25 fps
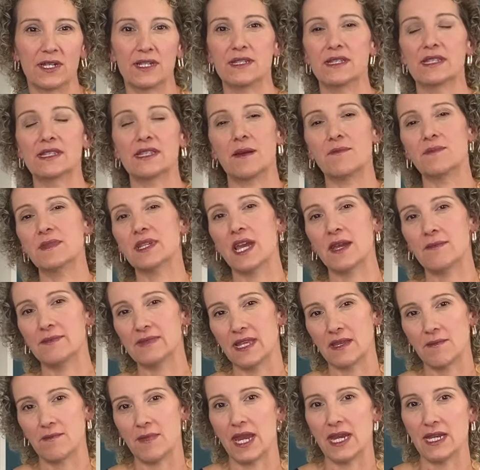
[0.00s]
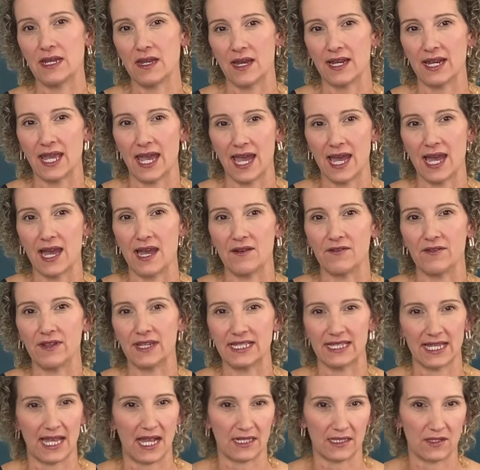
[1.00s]
and sometimes they may not have
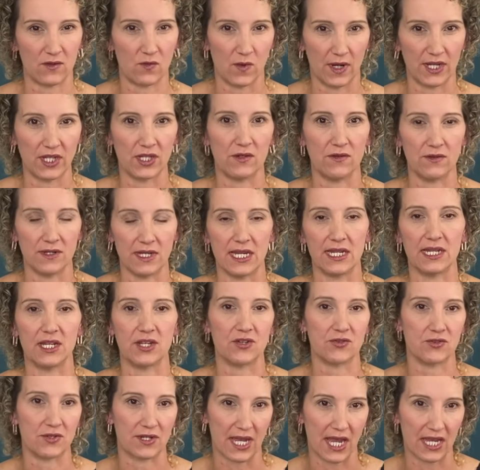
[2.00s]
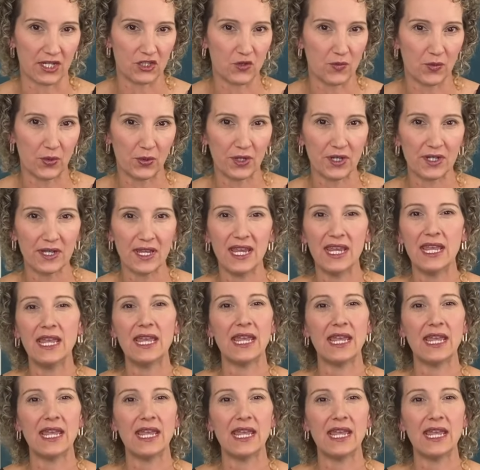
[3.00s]
exactly what you need in your dashboard.